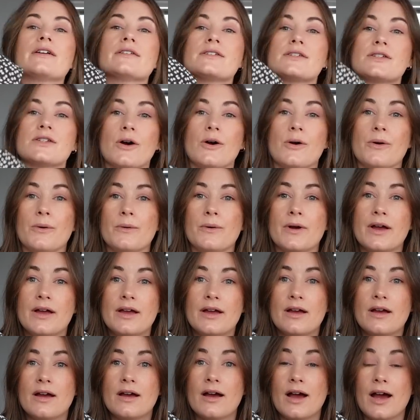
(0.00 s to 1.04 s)
So
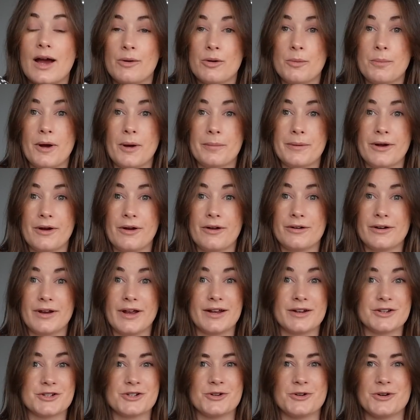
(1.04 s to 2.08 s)
I will pop it on
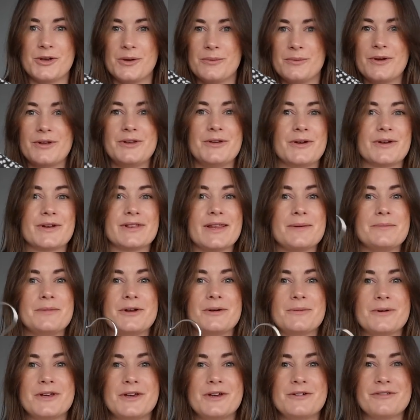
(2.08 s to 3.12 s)
and show you, and you can let me
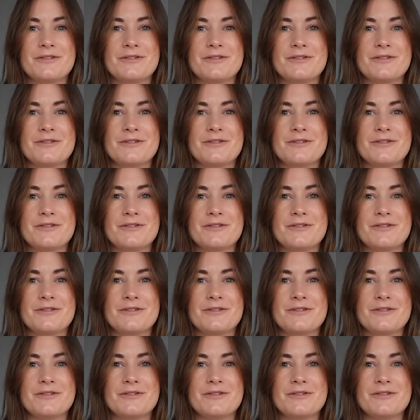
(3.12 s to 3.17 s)
know what you